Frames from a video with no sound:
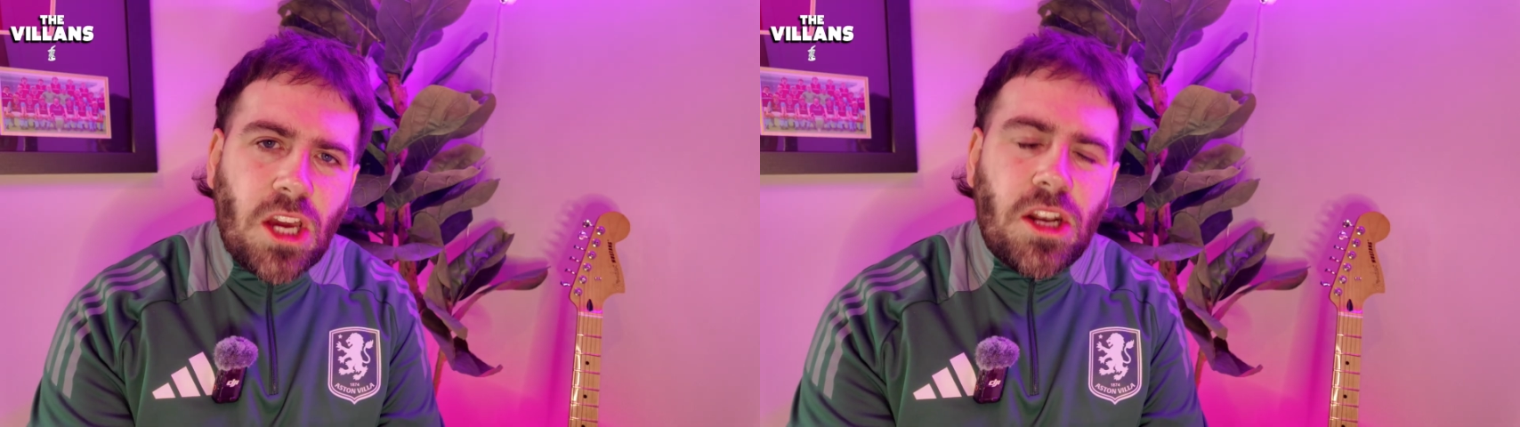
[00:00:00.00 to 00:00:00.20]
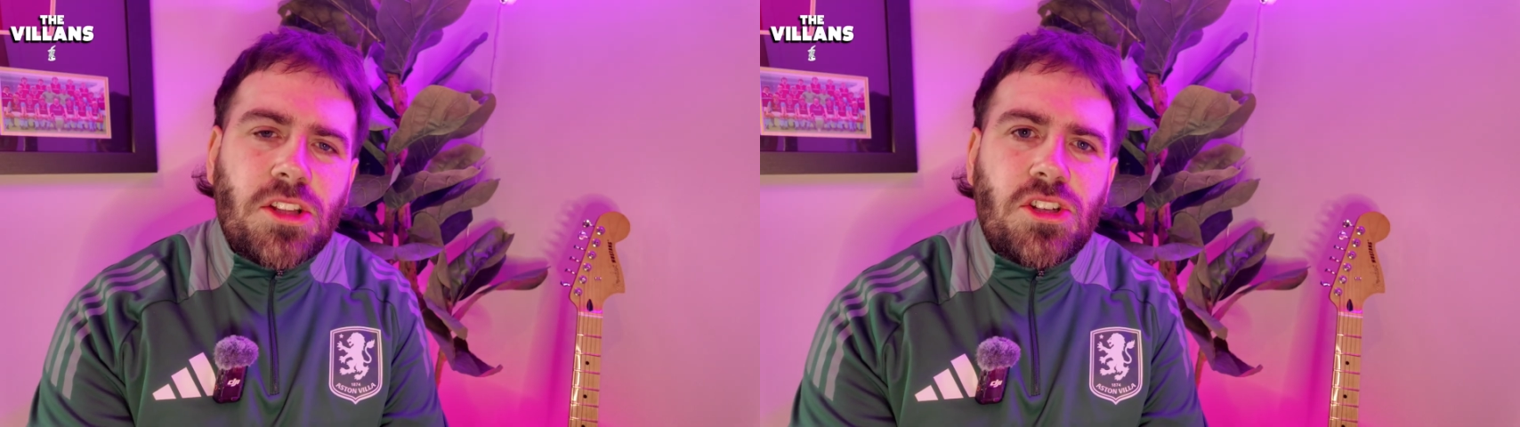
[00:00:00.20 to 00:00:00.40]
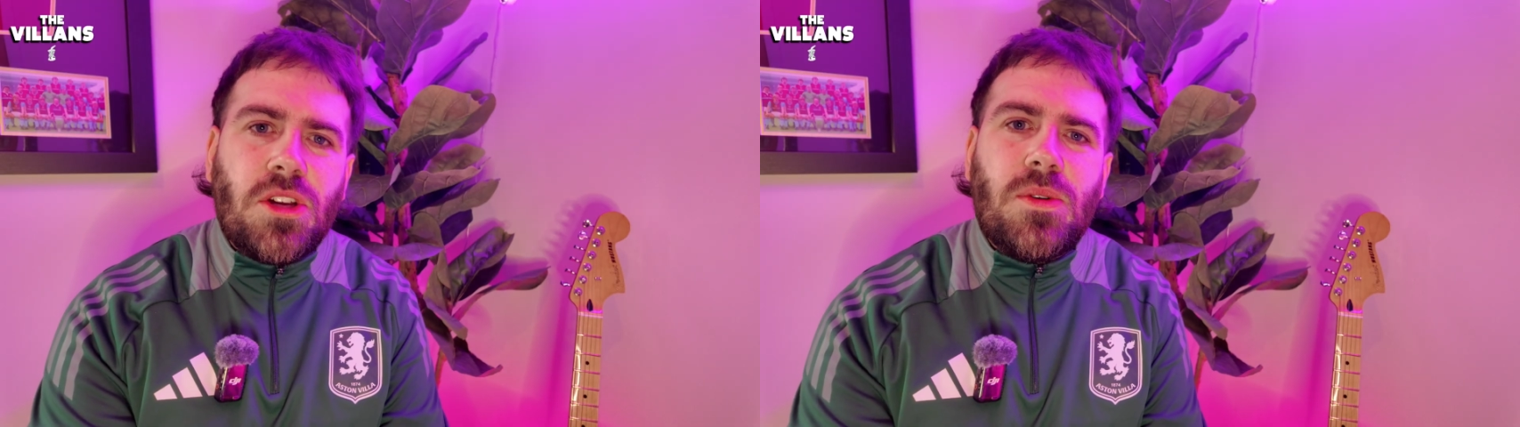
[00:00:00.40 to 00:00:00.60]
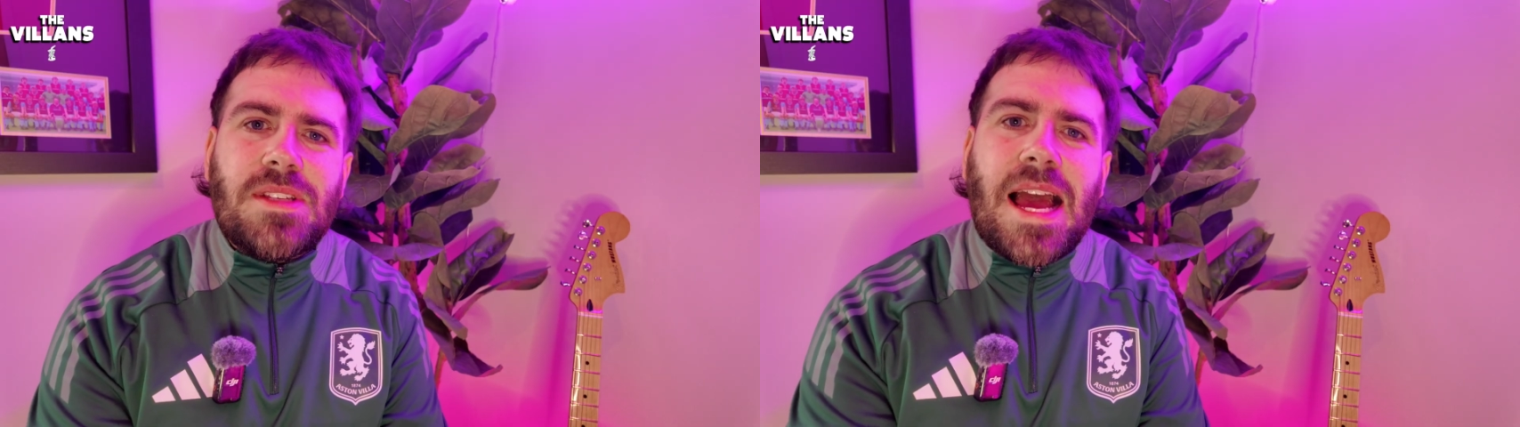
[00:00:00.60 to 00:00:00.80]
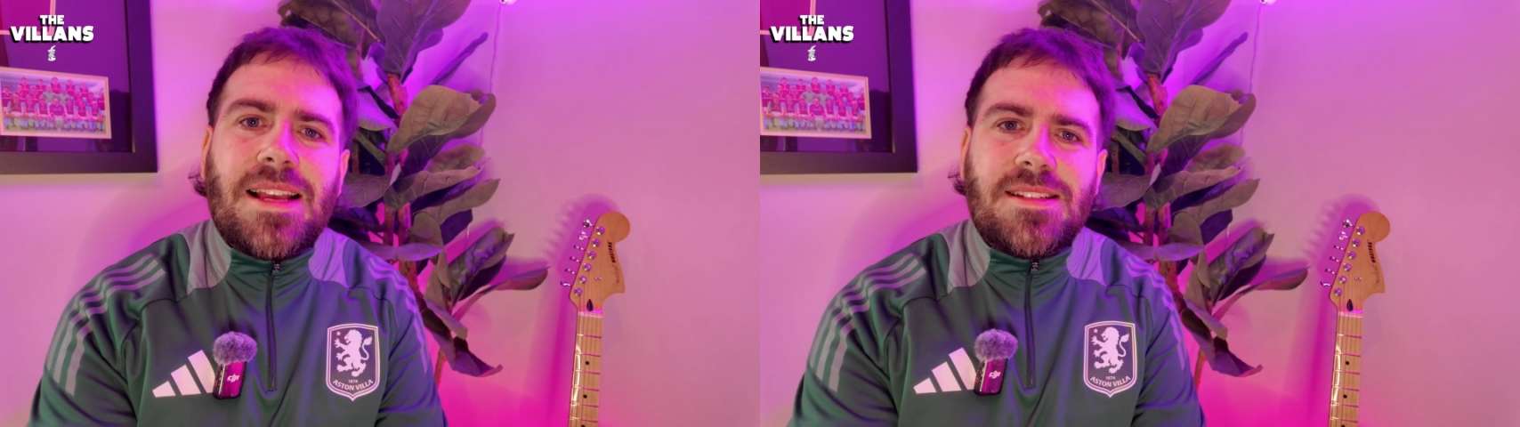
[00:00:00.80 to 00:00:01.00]
going to
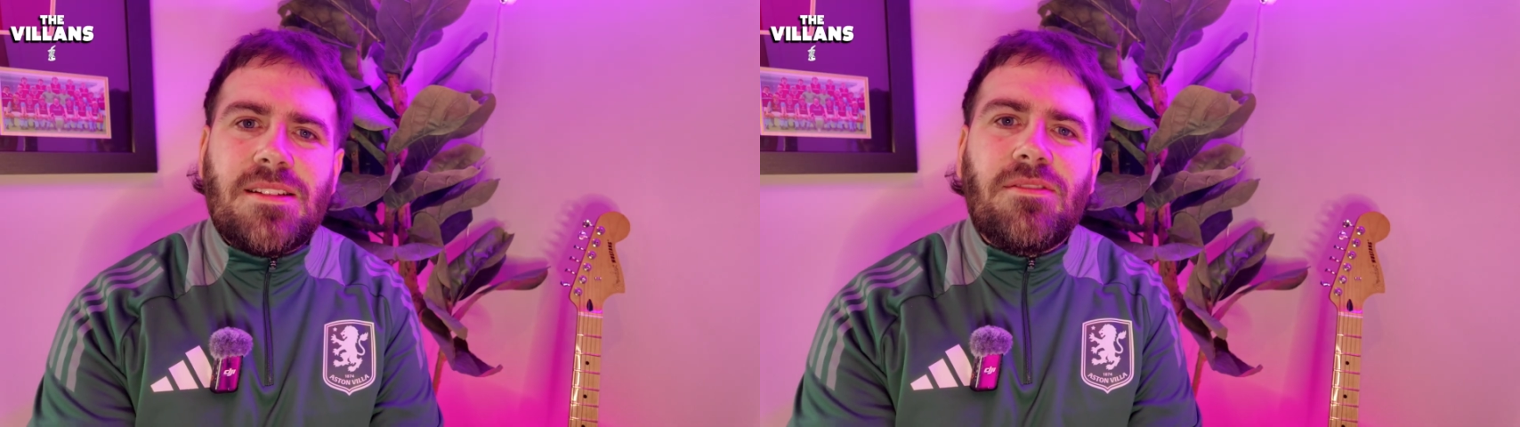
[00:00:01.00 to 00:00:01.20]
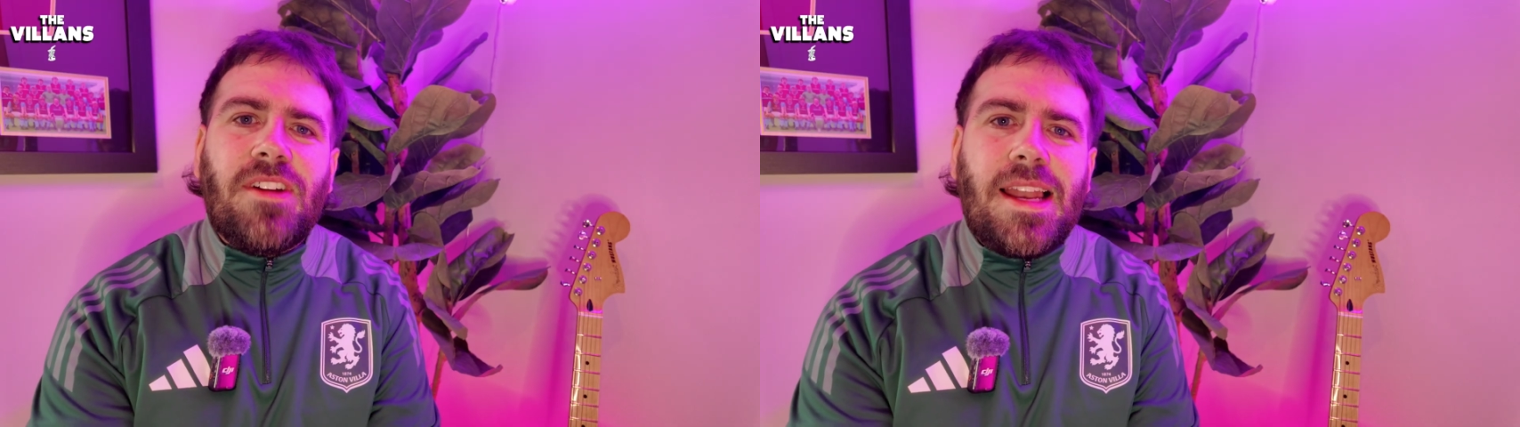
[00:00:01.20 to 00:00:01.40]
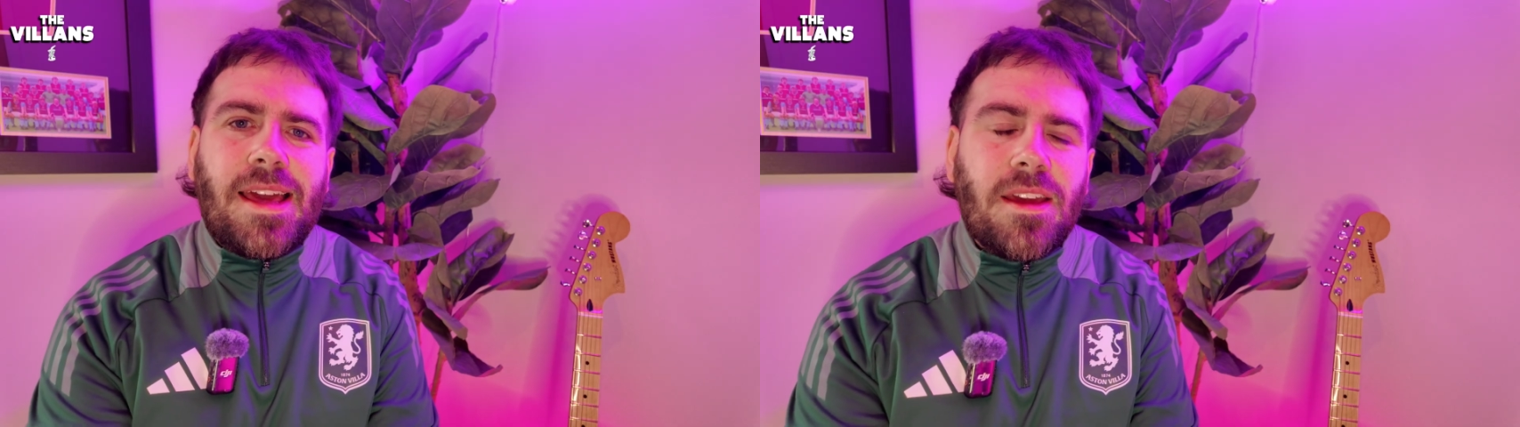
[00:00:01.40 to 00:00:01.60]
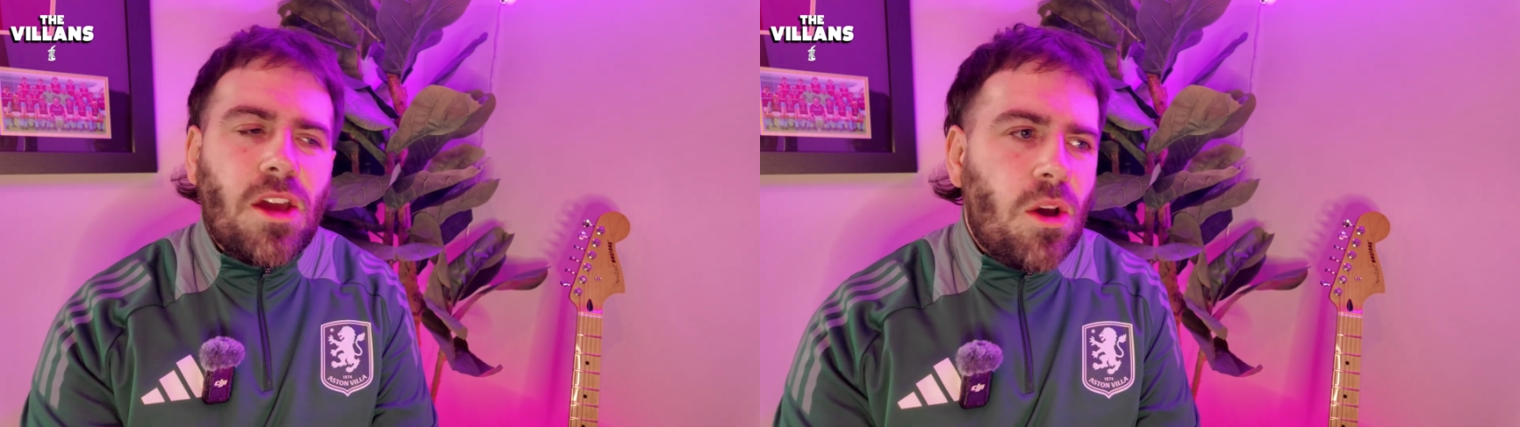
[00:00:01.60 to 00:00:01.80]
choose Aston Villa.